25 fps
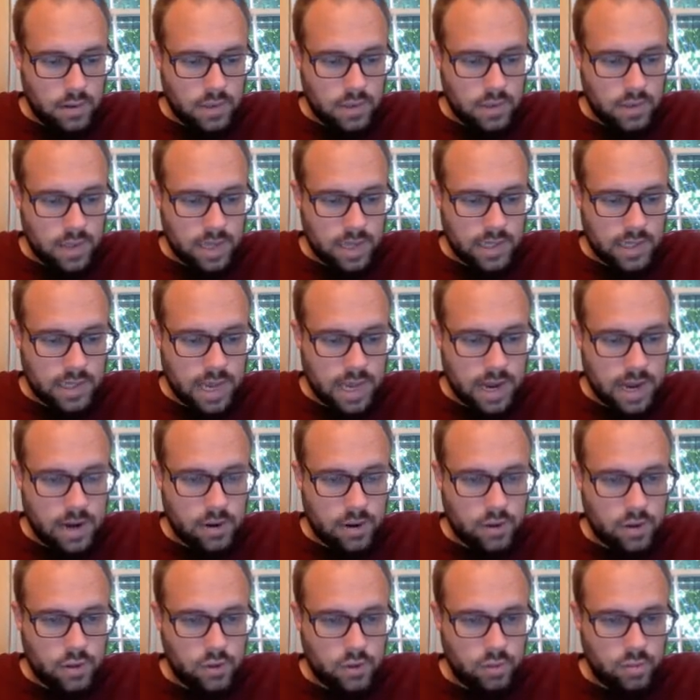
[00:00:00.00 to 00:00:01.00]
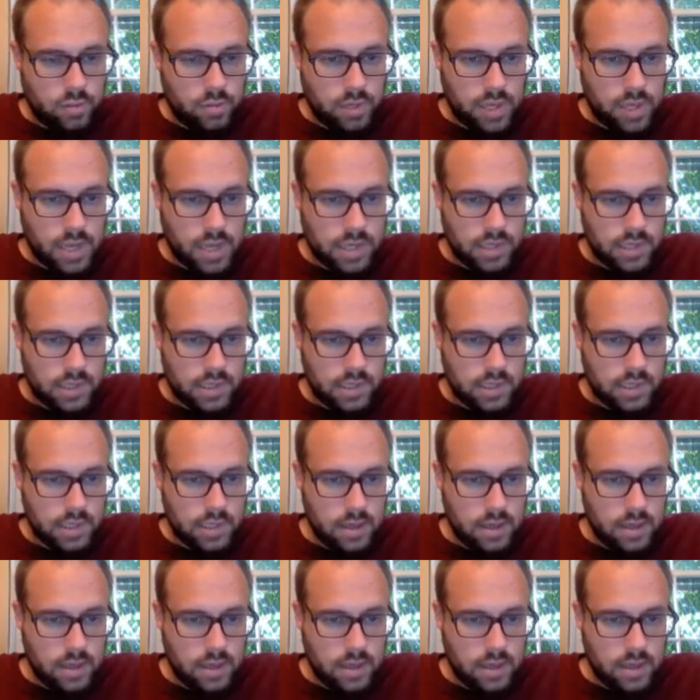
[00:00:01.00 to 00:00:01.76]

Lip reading: so that's iron 2 plus